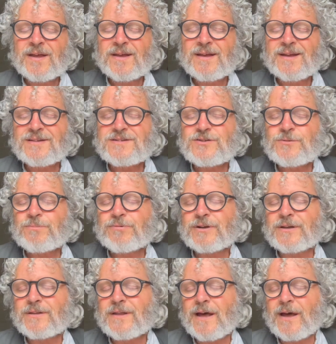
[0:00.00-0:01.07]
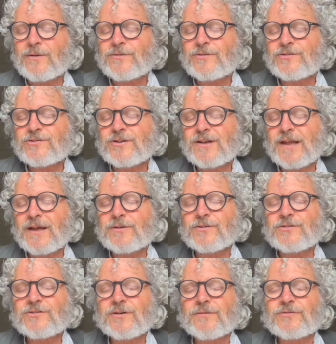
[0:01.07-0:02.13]
And as you breathe out, just allow
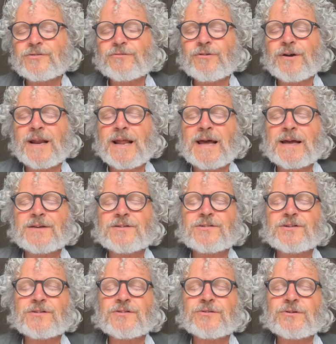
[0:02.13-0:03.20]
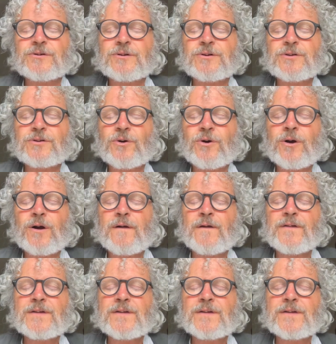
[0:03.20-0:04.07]
yourself to relax into your